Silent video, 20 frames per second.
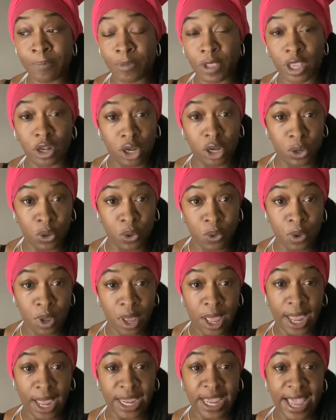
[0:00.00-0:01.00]
do,
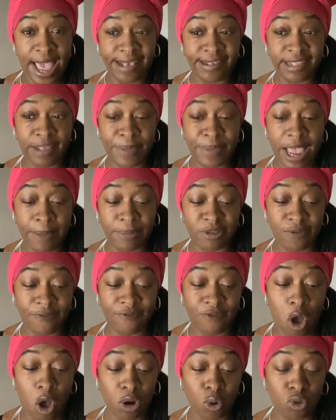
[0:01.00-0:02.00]
and he has to be able to
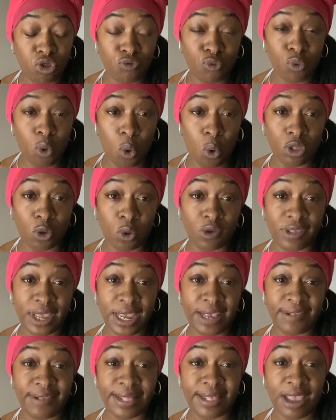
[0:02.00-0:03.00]
follow through on those
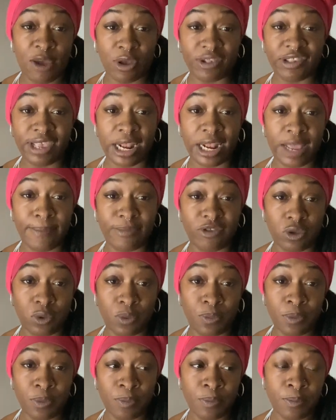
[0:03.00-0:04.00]
things that they are telling him
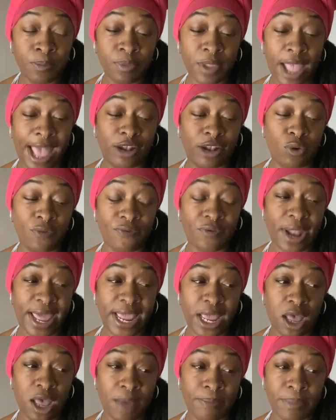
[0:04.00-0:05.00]
to. I do feel like
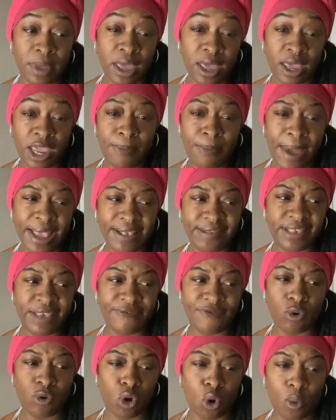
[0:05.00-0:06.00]
he might sit
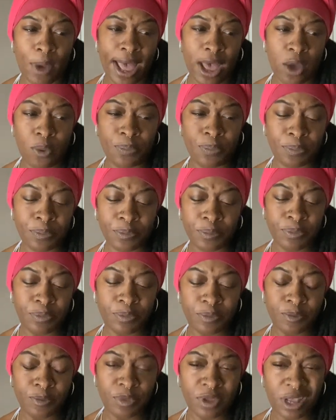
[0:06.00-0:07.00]
for a little while.
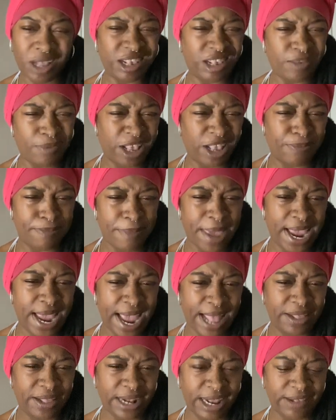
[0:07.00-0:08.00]
So this is May,
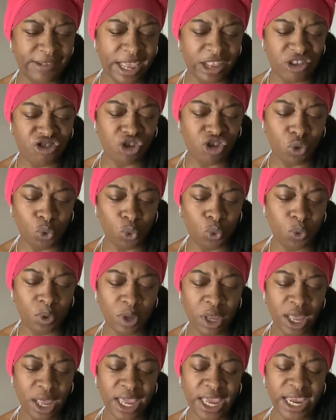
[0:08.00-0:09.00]
I think they said June,
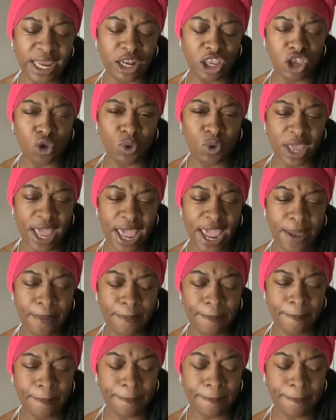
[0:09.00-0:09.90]
here in the UK.